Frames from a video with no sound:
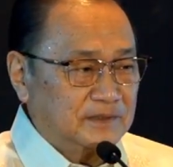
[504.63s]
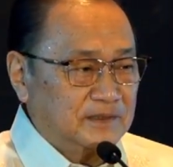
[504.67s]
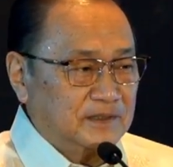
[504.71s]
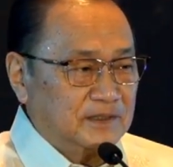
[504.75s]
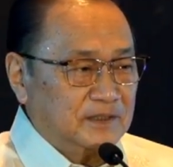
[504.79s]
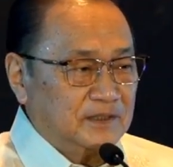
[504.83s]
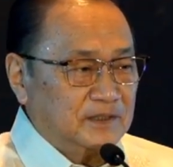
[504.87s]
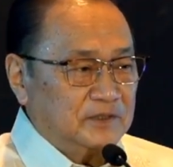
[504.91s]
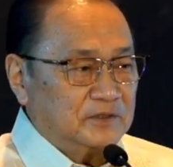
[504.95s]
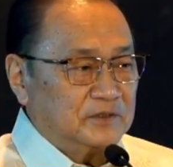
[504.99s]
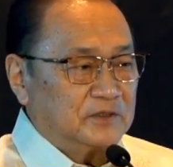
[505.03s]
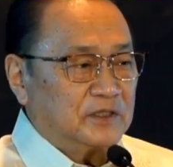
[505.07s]

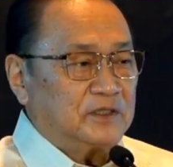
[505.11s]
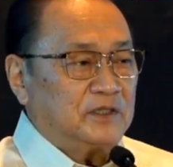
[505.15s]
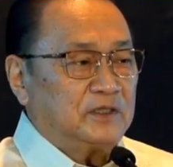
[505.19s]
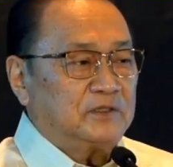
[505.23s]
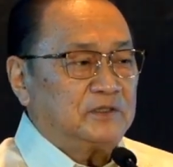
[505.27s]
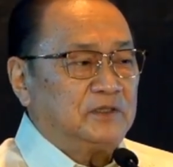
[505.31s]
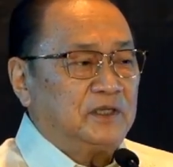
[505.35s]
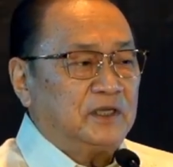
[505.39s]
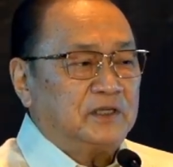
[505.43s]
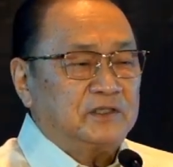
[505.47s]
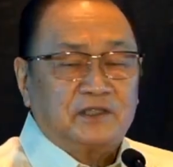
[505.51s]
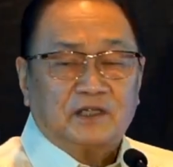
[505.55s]
They're
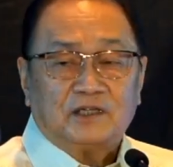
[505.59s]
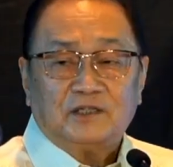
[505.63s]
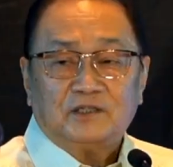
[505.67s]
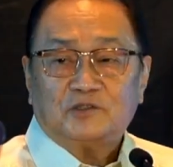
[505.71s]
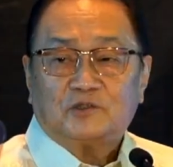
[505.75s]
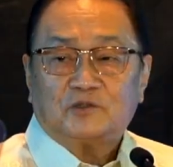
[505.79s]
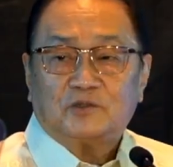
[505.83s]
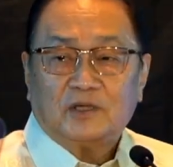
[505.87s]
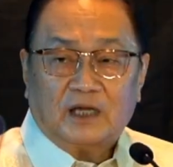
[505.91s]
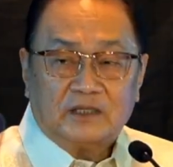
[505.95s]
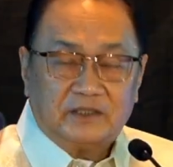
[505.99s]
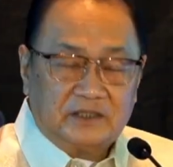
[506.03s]

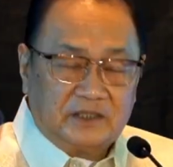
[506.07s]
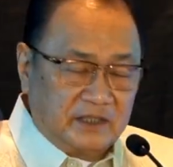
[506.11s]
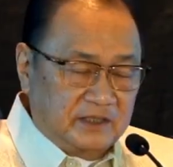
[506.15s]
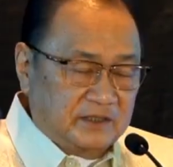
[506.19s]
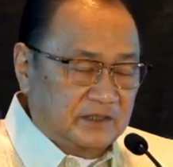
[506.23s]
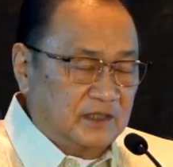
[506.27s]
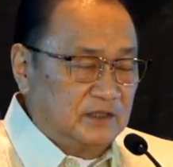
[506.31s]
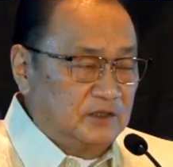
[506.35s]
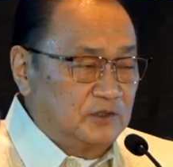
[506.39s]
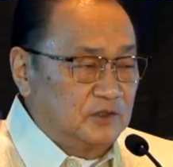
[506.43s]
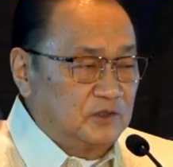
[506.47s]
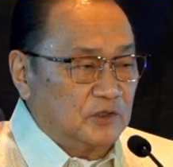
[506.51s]

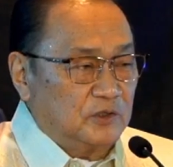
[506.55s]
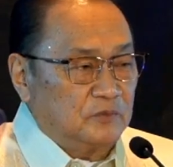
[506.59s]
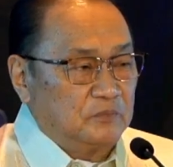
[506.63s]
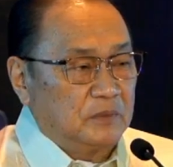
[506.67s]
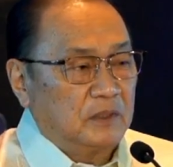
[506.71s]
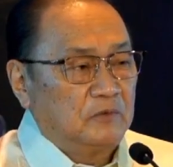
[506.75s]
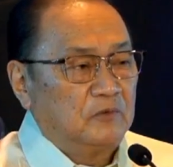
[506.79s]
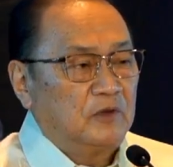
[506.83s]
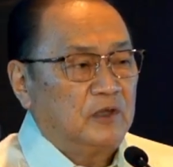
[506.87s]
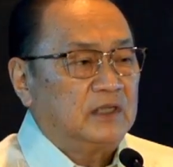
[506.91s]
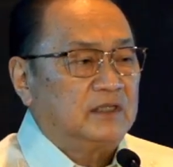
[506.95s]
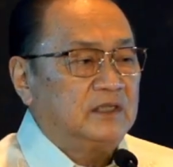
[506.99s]
addicted to a
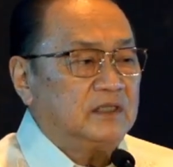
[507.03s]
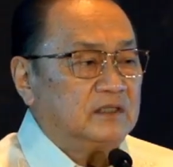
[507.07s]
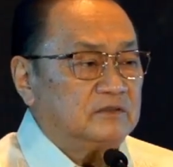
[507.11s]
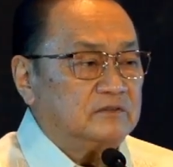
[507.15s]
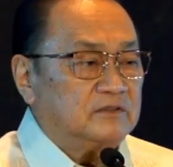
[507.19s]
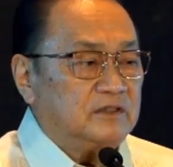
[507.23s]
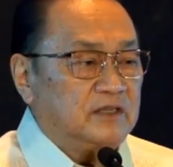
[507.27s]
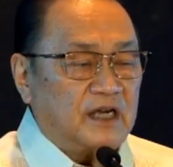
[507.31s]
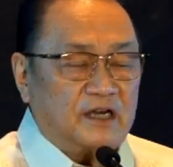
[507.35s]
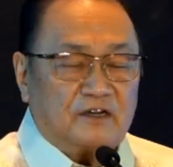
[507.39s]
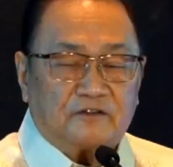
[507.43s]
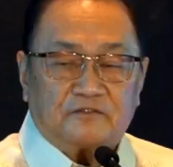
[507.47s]
bewildering
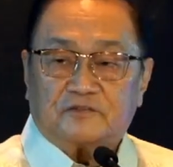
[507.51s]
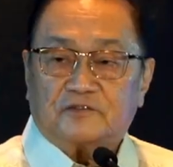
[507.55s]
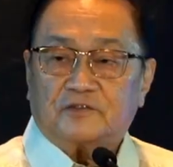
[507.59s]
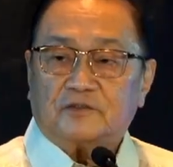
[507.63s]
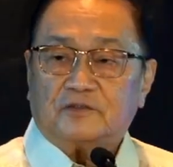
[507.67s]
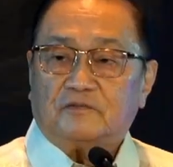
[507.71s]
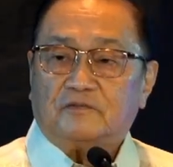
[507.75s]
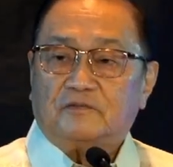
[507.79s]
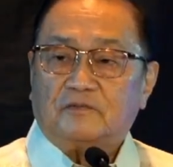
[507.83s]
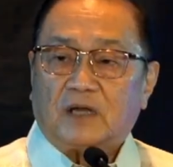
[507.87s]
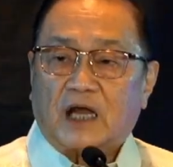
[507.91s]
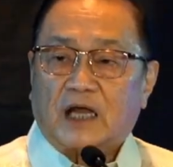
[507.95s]
raft of
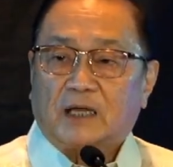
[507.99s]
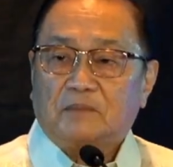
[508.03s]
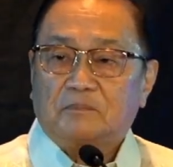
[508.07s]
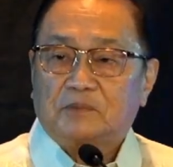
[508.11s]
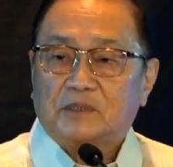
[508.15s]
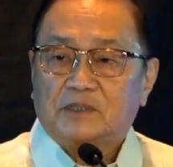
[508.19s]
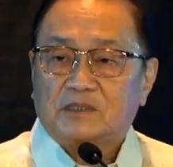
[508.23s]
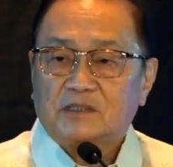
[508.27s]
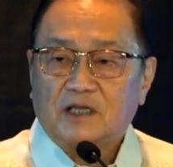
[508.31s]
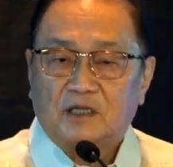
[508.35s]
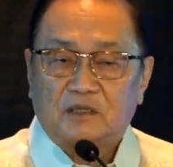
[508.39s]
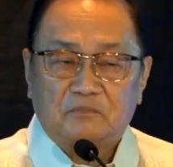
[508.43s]

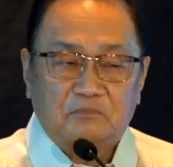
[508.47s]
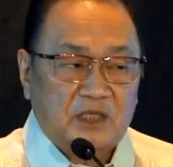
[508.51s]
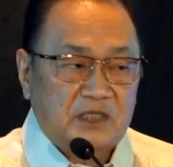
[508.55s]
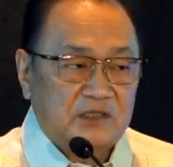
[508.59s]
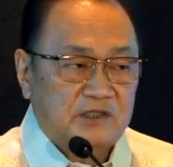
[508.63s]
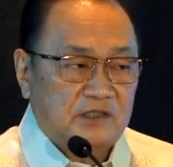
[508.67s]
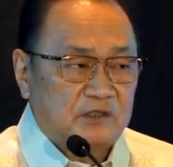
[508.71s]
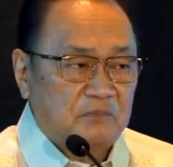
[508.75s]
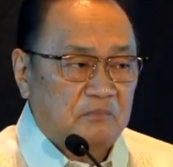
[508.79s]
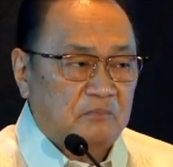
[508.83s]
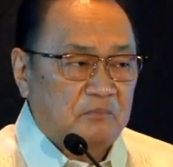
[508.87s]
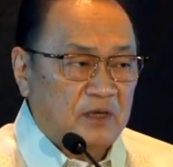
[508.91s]
apps and
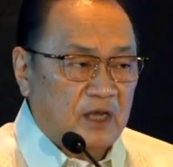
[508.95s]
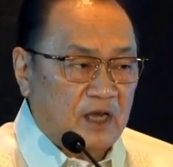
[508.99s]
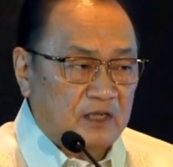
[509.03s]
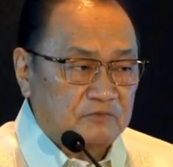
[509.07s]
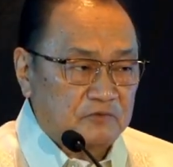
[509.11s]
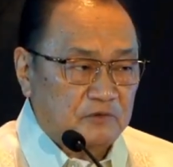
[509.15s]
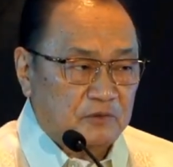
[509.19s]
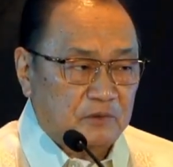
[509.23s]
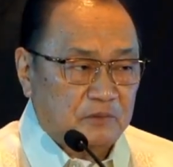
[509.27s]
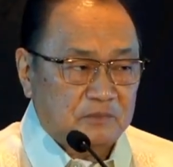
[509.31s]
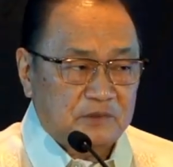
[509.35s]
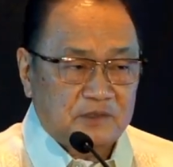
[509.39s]
messaging
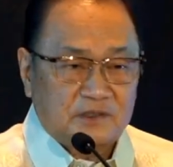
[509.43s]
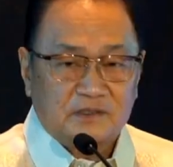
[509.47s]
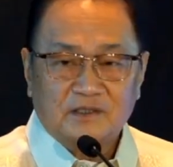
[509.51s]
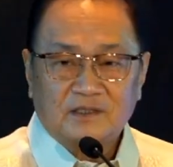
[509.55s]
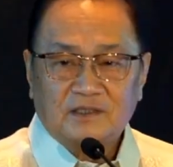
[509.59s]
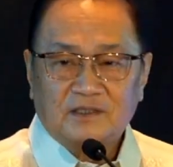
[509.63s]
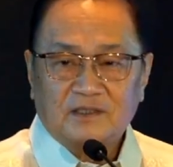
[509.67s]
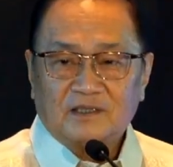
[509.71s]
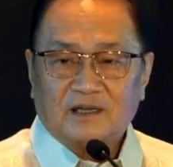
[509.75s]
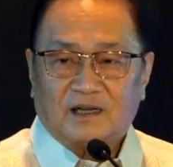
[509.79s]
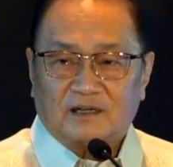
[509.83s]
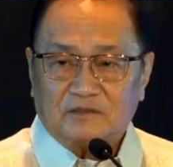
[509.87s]
platforms.
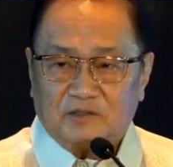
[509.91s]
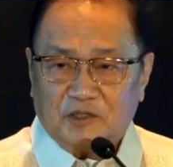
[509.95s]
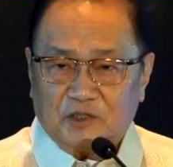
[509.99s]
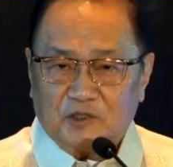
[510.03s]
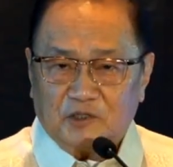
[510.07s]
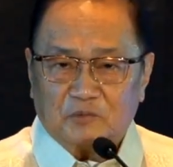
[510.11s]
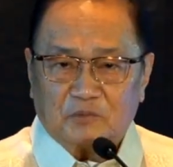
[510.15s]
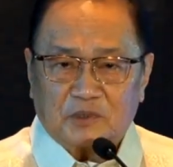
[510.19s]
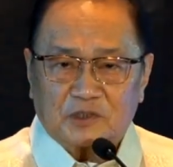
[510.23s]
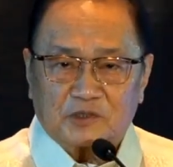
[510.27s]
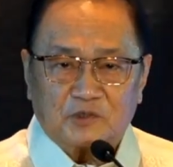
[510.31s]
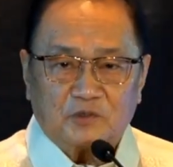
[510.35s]
I think you
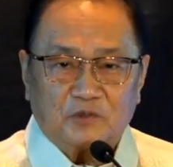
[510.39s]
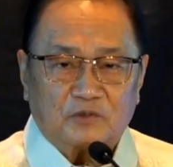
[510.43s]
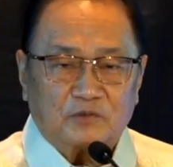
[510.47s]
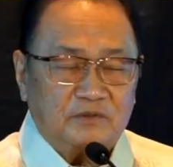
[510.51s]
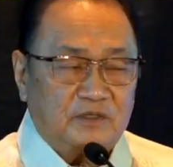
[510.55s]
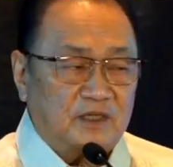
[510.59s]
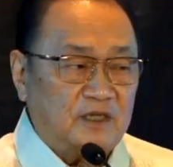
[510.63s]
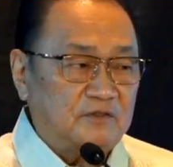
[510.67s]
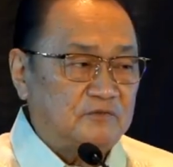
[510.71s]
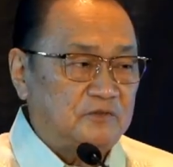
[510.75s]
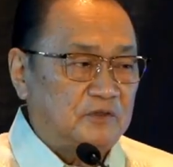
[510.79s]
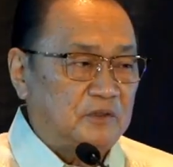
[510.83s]
must know
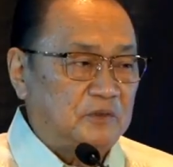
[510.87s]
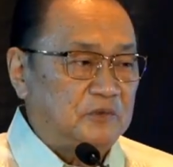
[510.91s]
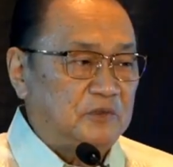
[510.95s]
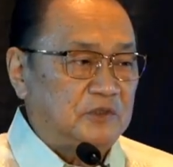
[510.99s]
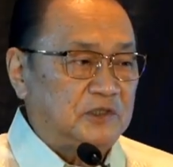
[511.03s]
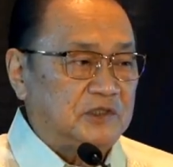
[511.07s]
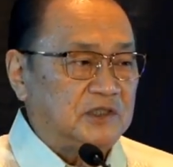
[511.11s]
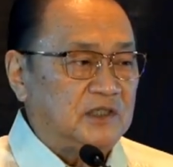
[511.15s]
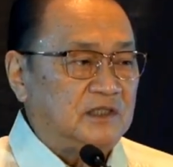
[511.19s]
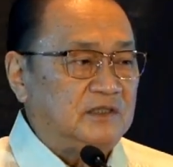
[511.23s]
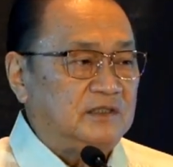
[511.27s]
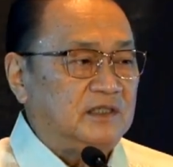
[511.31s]
that from your
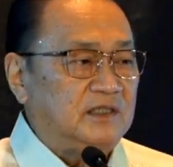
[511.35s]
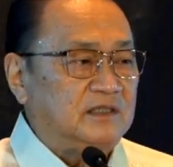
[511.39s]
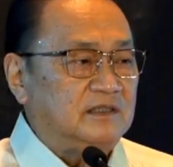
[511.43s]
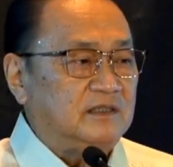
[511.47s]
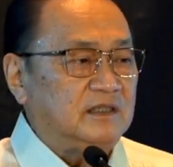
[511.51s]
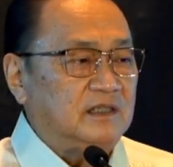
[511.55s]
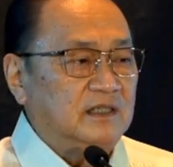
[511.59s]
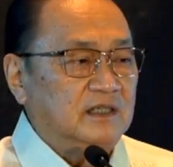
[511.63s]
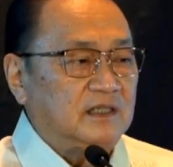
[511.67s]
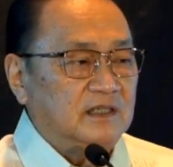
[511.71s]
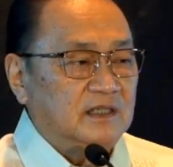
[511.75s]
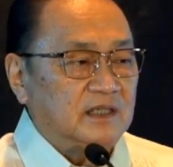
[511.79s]
children
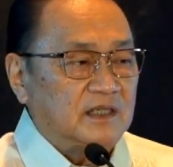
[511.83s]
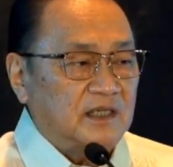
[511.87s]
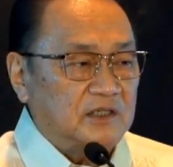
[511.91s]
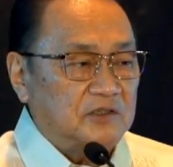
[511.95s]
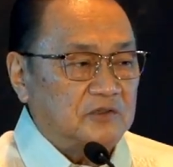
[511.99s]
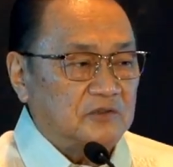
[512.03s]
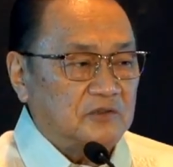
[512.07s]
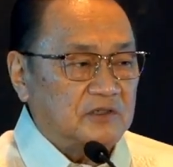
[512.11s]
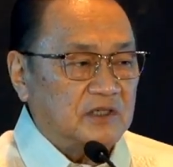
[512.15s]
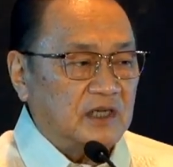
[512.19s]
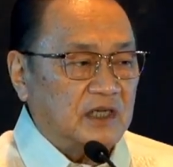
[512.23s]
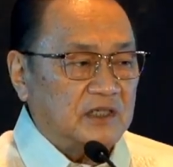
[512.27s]
and your
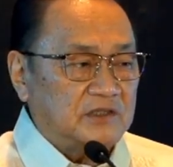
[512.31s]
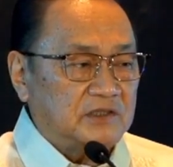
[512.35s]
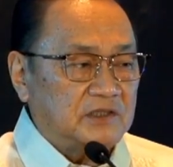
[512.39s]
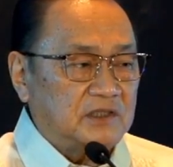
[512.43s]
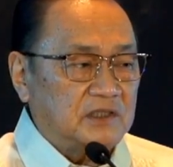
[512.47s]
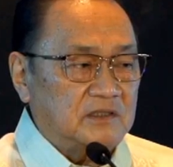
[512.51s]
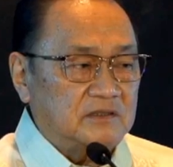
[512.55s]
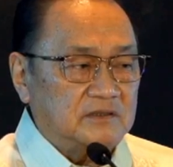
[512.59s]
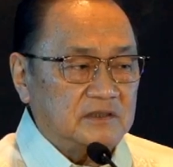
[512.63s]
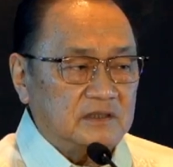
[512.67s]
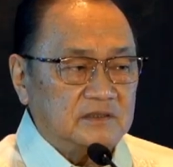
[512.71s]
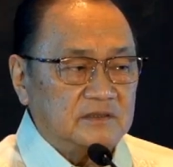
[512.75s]

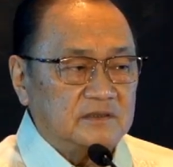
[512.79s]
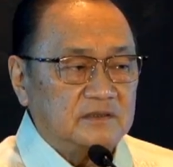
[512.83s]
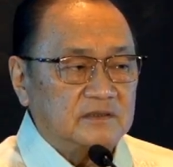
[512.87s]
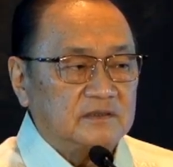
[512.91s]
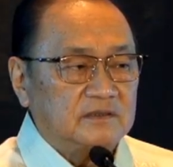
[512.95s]
grandchildren.